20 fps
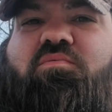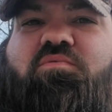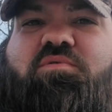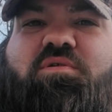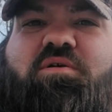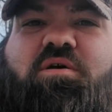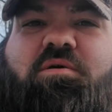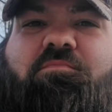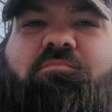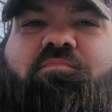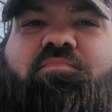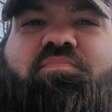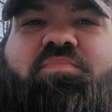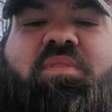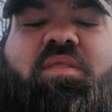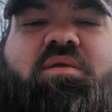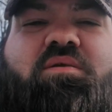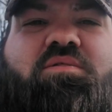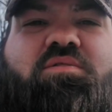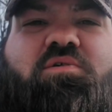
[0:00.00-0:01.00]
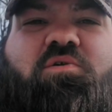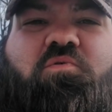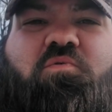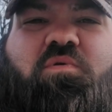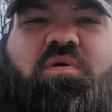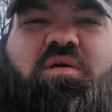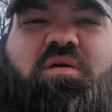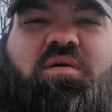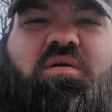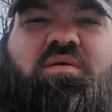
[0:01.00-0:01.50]
what's up? So,
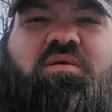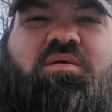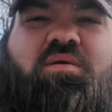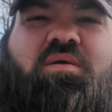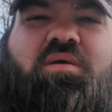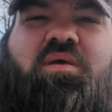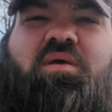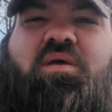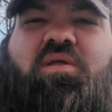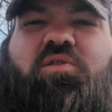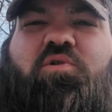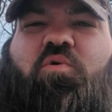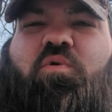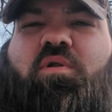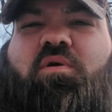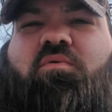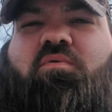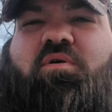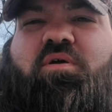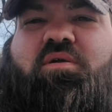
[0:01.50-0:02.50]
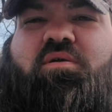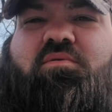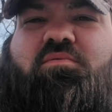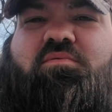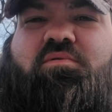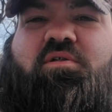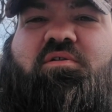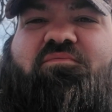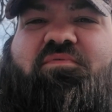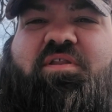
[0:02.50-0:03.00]
uh, doing a quick
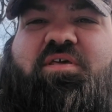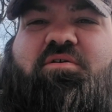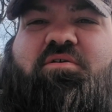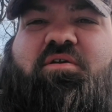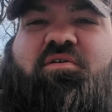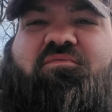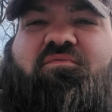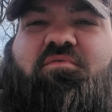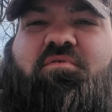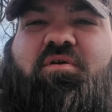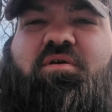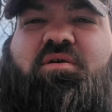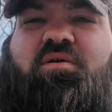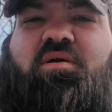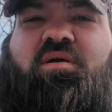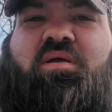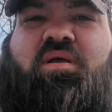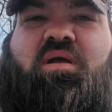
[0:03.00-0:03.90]
little video here for you.